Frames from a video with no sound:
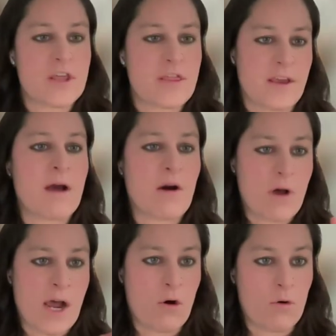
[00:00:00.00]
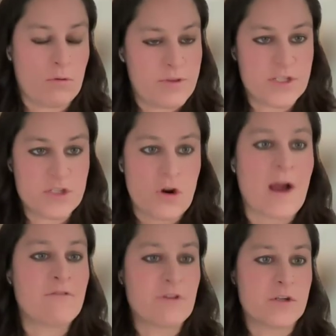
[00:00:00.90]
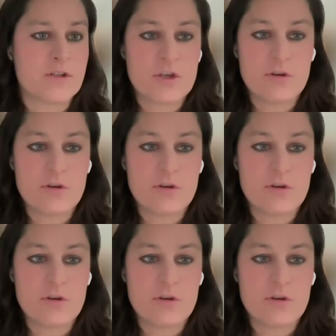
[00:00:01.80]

I think, about how this travels.